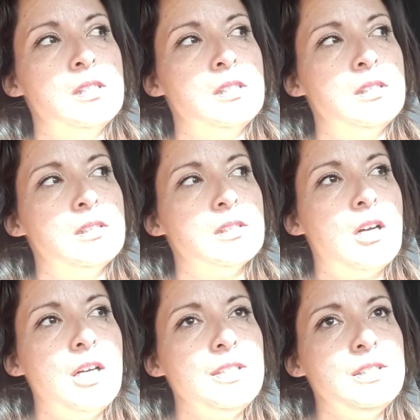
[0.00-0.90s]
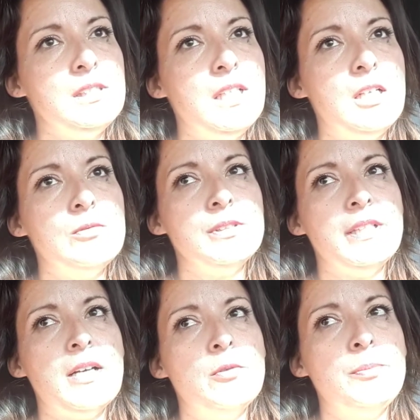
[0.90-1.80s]
It's hard to tell when
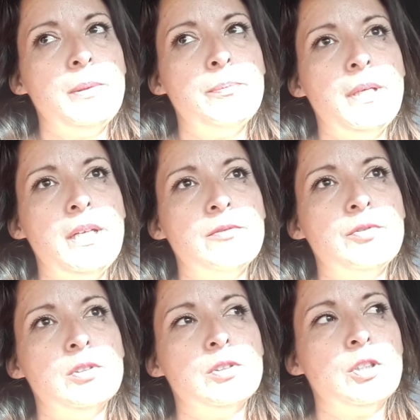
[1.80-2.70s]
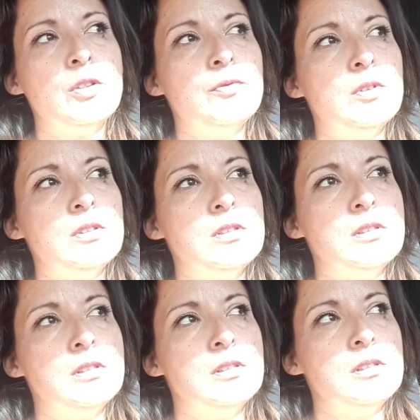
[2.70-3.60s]
that will be painful or hurtful,
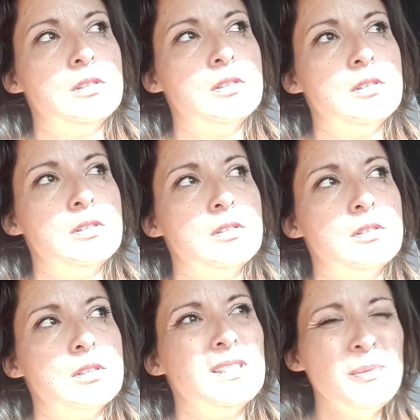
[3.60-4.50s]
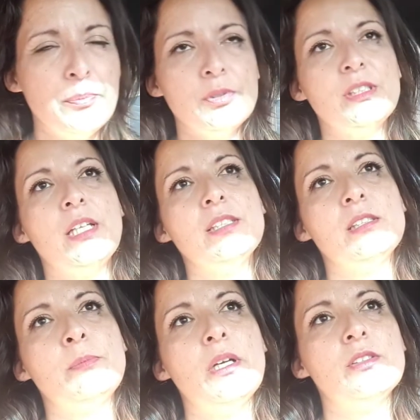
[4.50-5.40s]
because people say it's
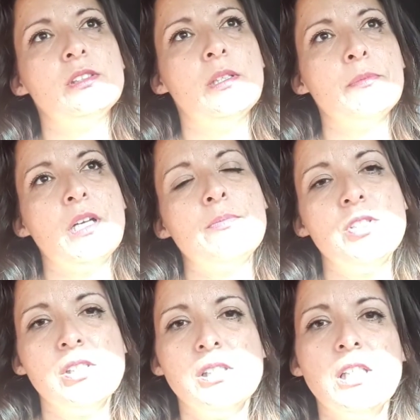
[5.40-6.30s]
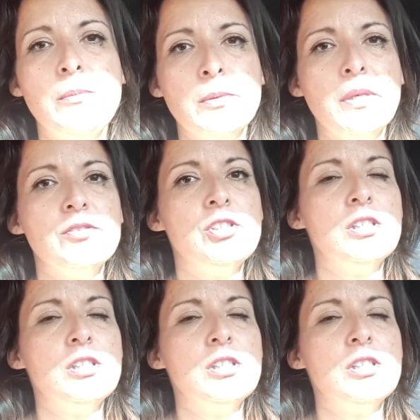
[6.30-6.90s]
better sometimes just to keep your mouth shut.